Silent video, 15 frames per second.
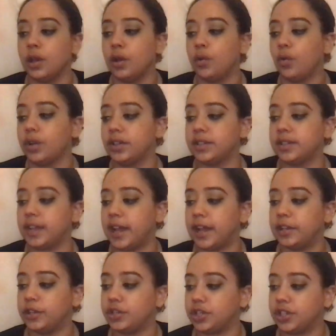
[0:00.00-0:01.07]
What is the
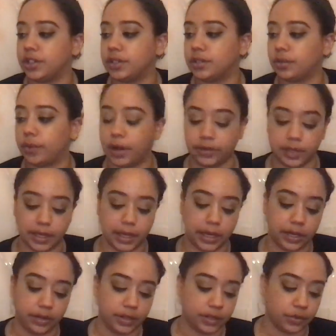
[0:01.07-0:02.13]
energy surrounding
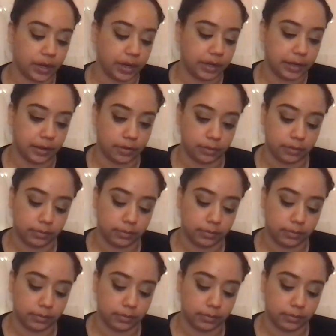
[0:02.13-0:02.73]
Aries right now?